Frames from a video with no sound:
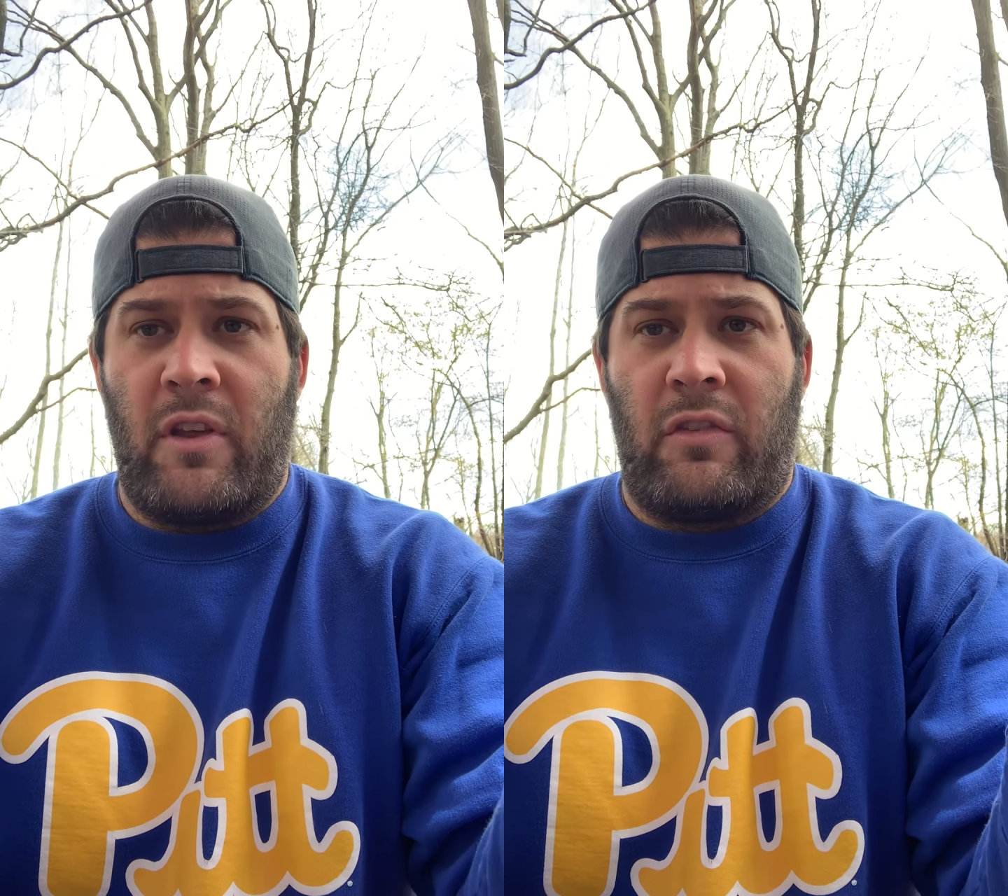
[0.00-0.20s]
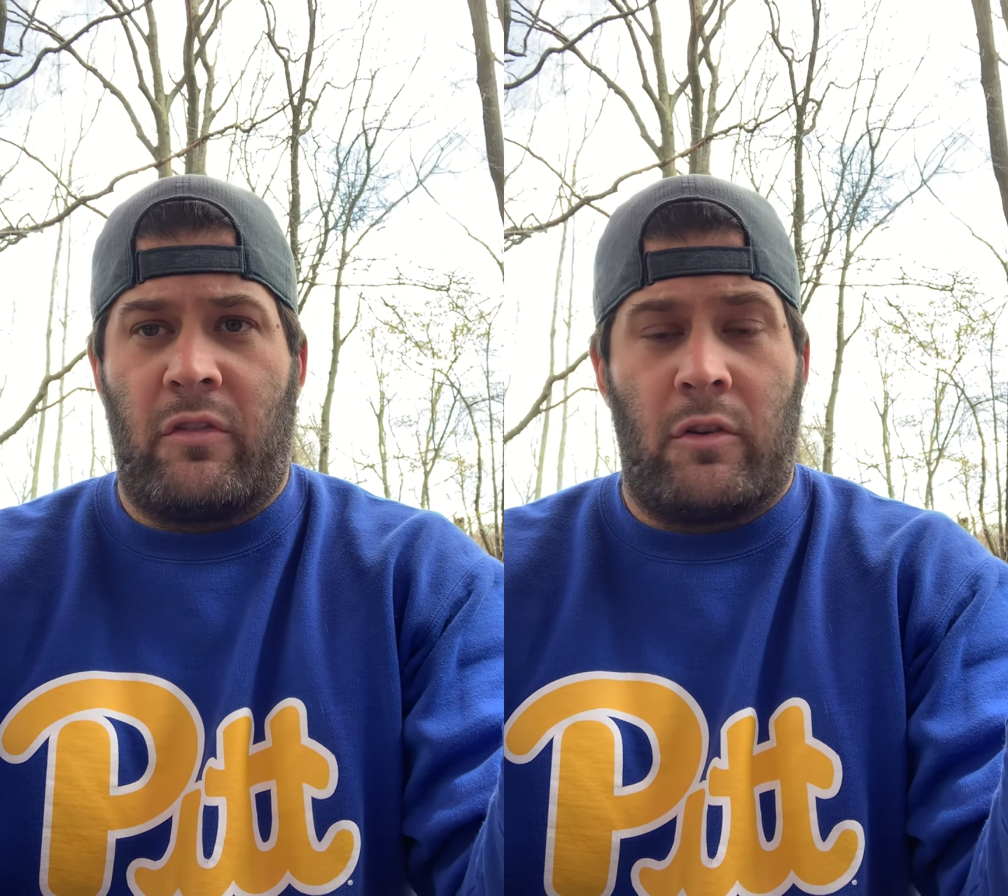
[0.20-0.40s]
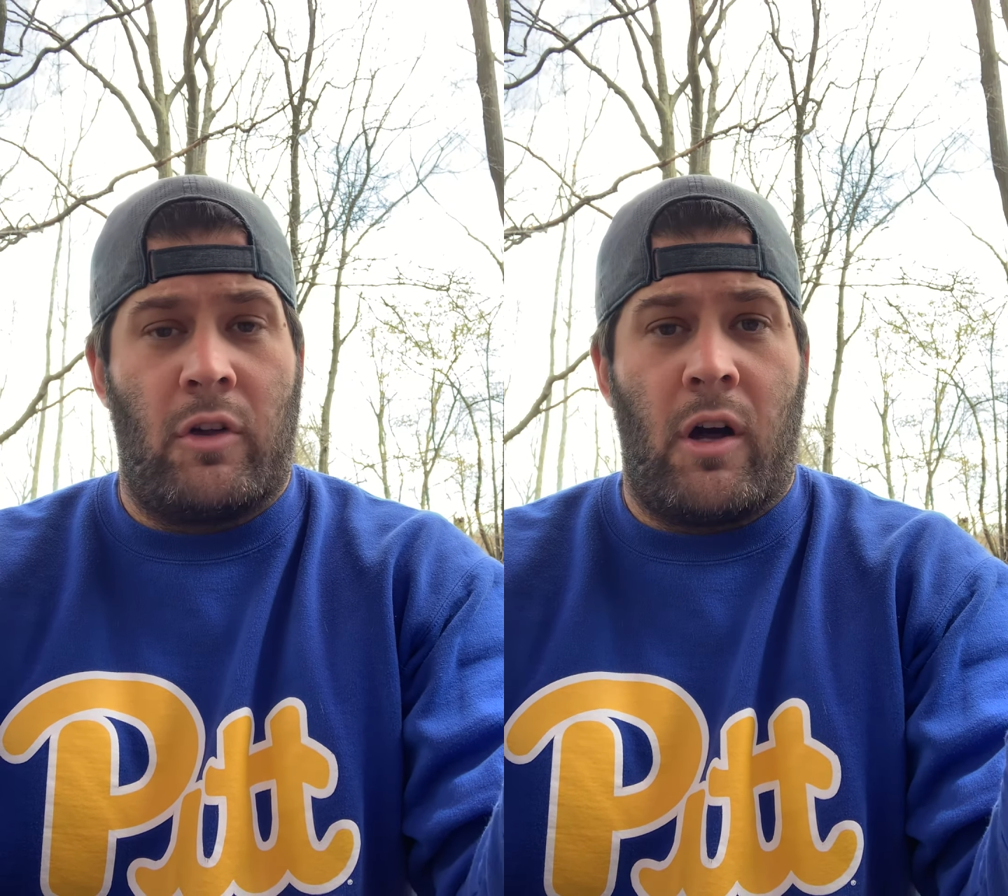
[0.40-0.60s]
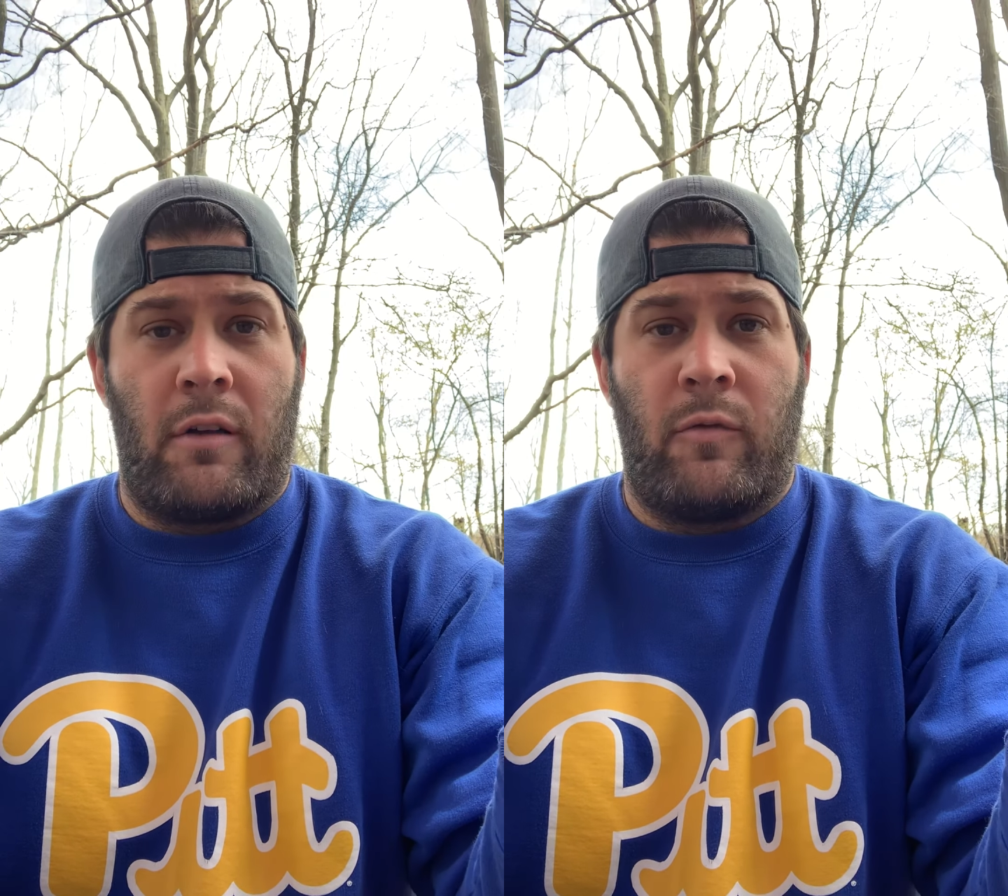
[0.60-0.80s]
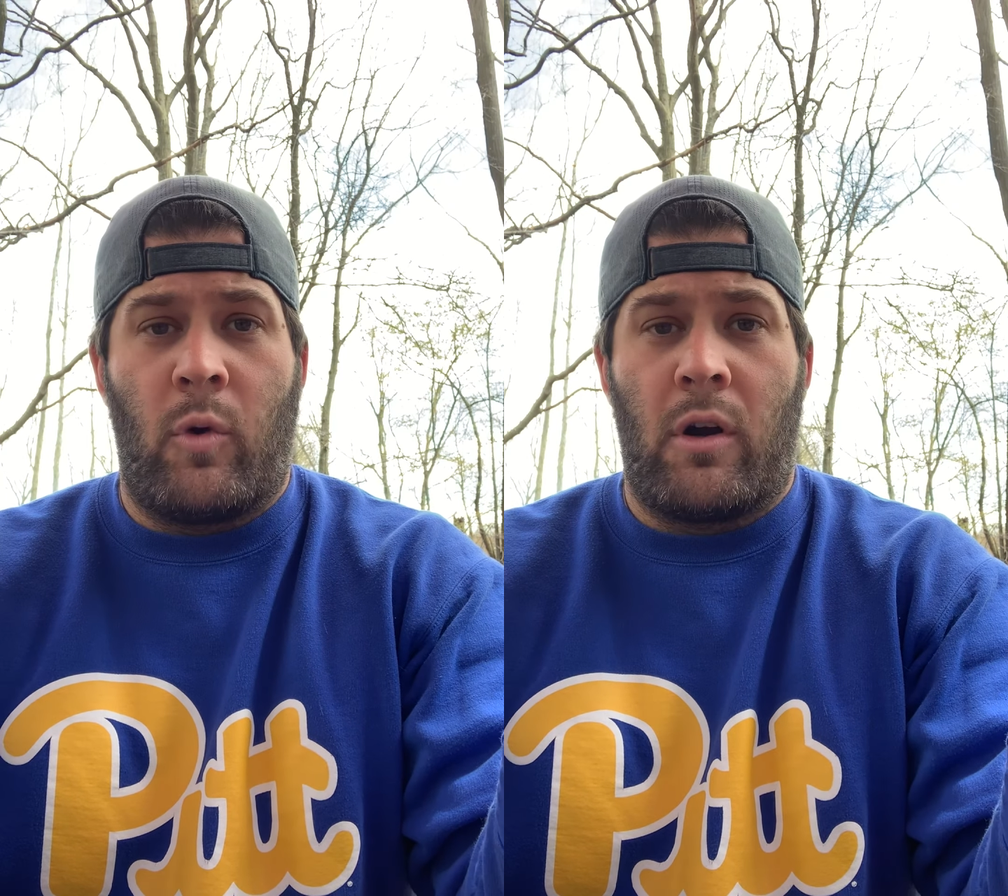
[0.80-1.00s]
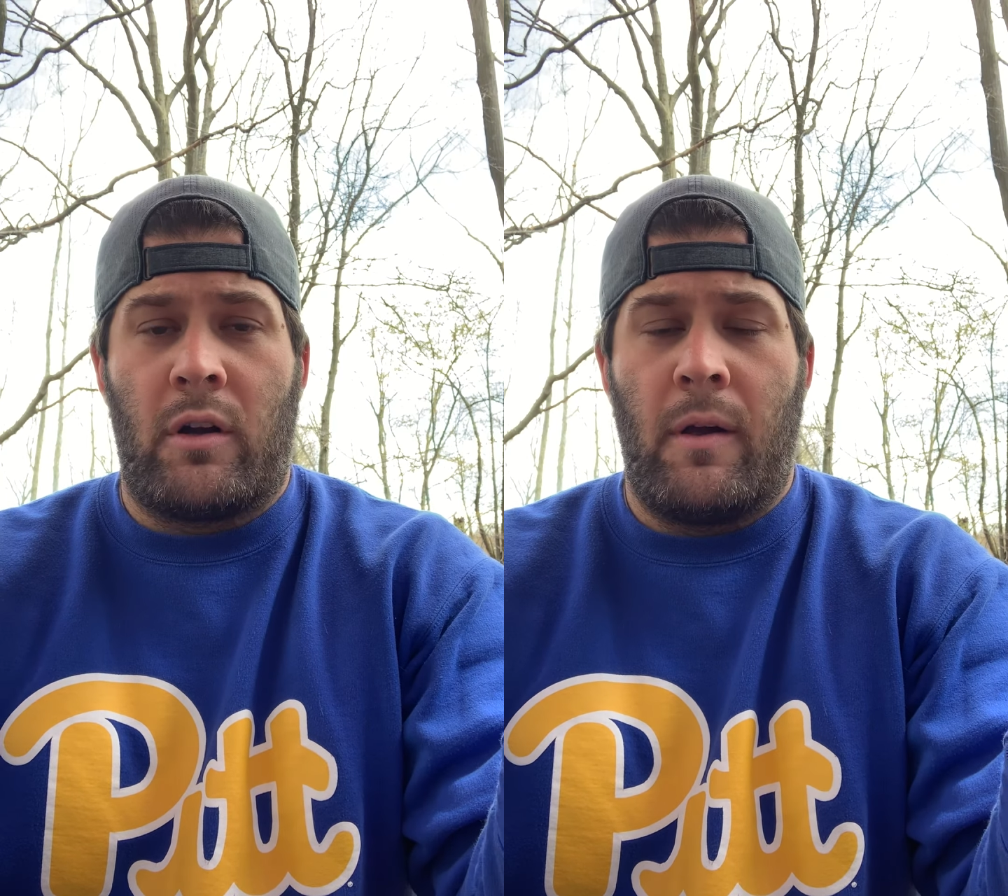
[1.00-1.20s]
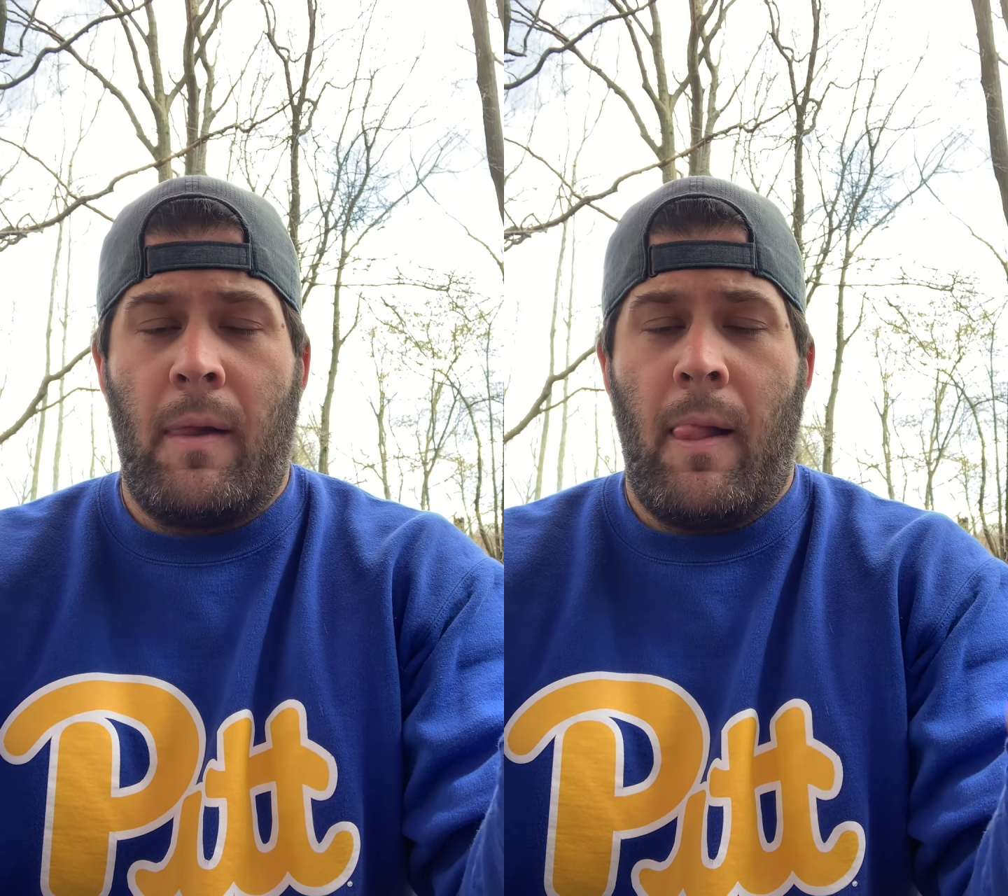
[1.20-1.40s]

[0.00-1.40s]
This is a lot of work.